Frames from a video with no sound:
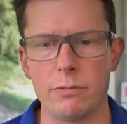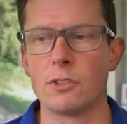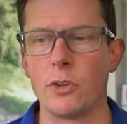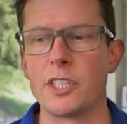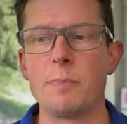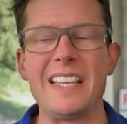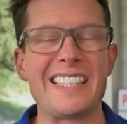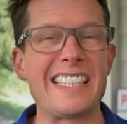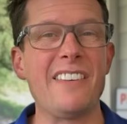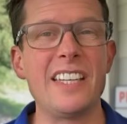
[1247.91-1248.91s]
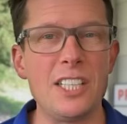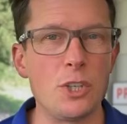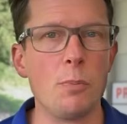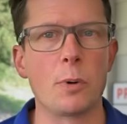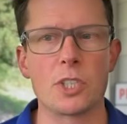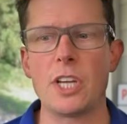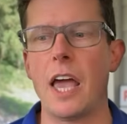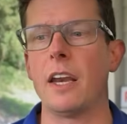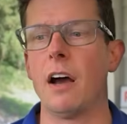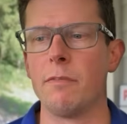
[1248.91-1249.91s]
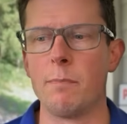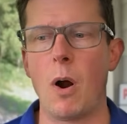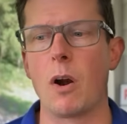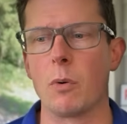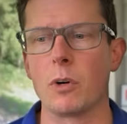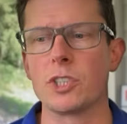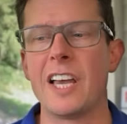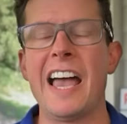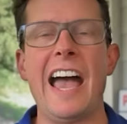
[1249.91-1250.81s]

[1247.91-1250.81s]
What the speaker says: So this means 72% of borrowers